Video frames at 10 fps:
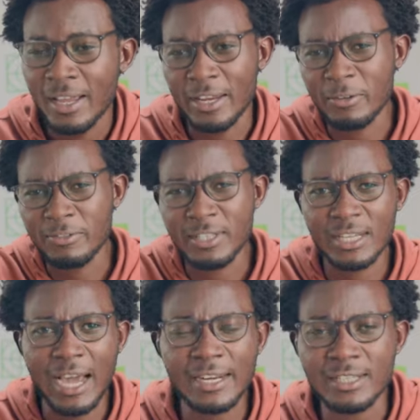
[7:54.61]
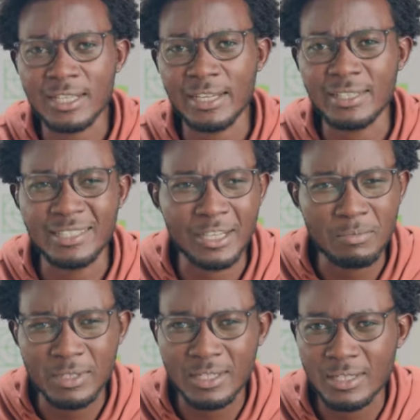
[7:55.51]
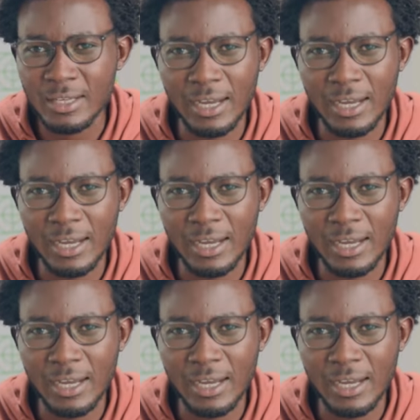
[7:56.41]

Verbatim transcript: and you've seen artists like James,